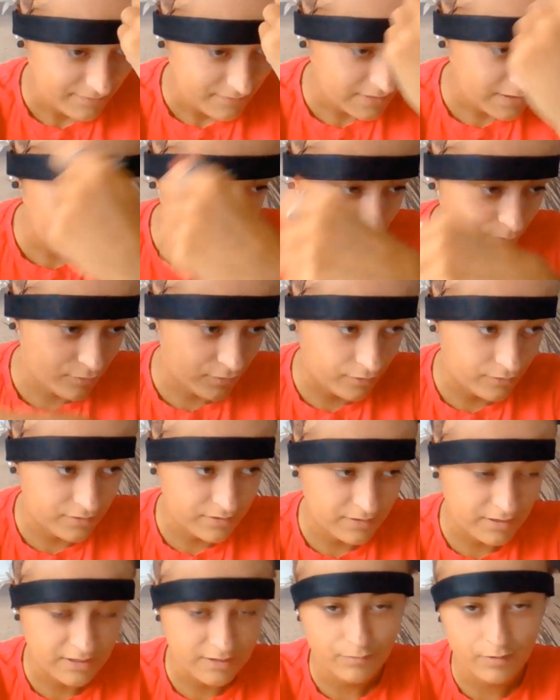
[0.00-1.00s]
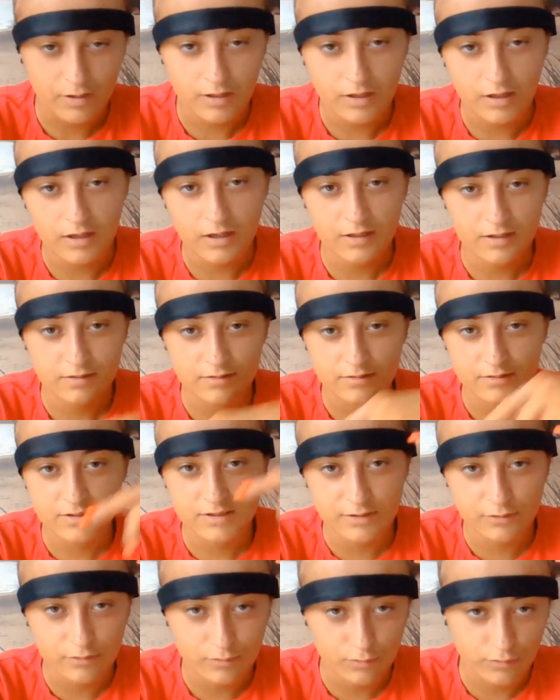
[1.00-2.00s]
Same process, but I
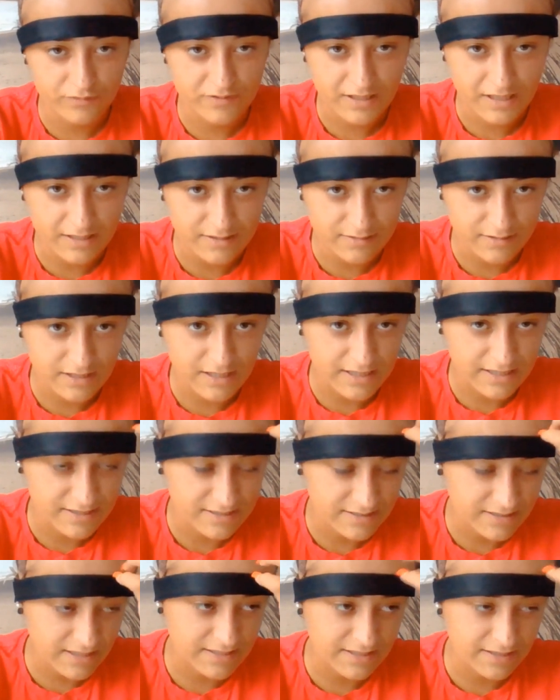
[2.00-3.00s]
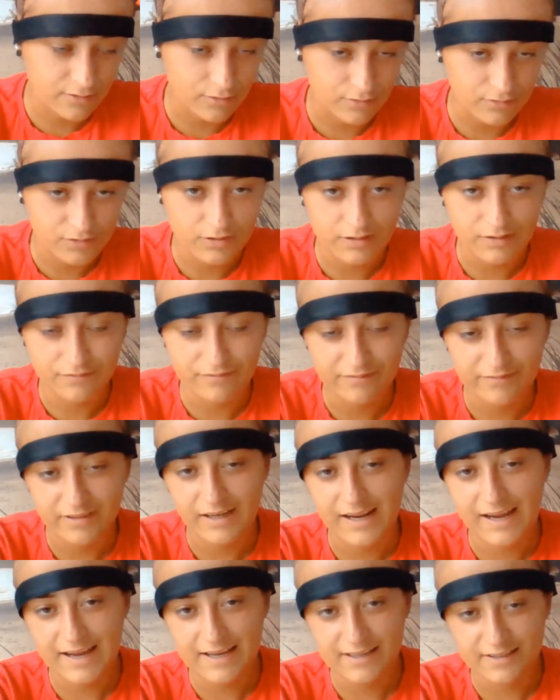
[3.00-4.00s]
still obviously had the anaesthetic on, so I didn't
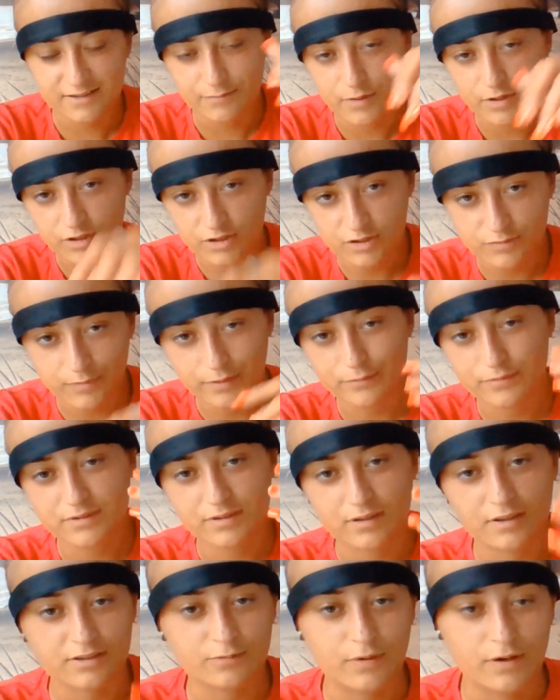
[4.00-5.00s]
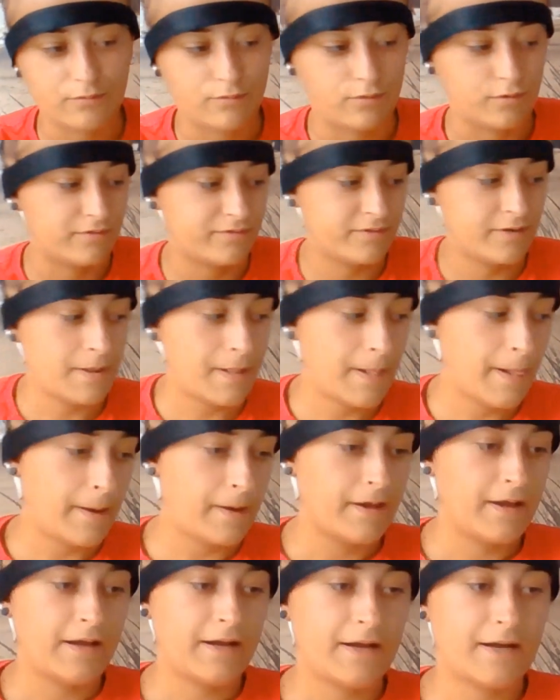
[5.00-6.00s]
feel it as much, but it was starting to wear off.
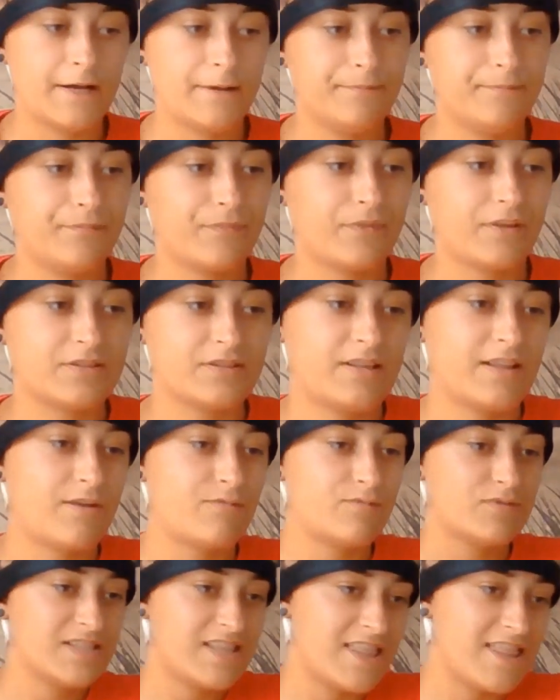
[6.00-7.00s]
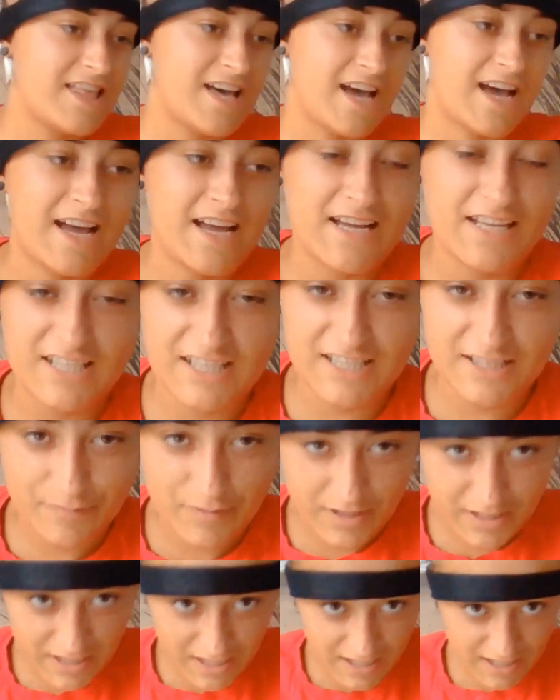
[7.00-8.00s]
So that was that.
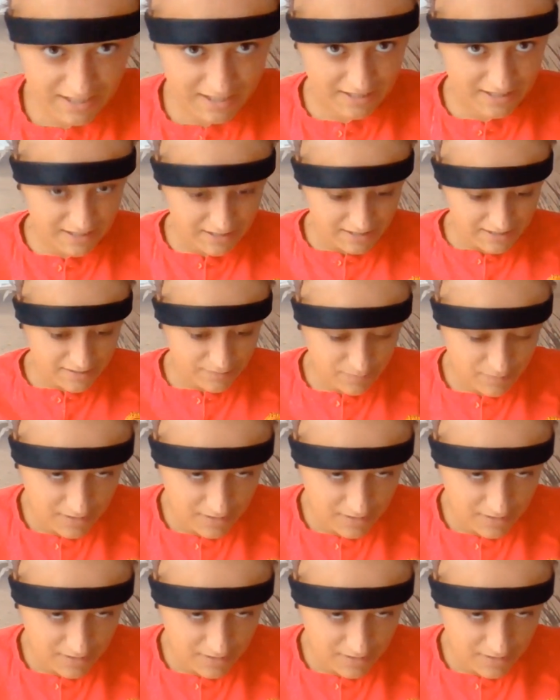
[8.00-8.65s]
But yeah, these are